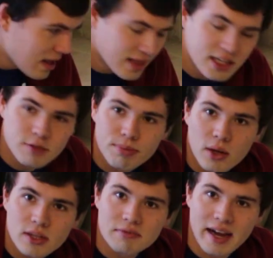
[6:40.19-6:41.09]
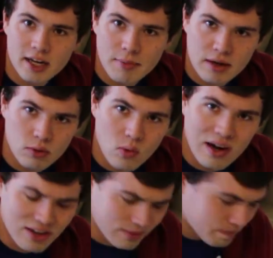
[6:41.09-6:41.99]
they just blow this vacuum out of the
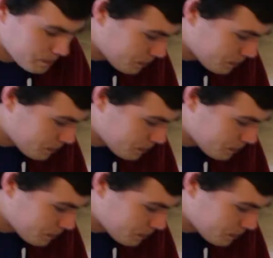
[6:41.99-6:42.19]
water.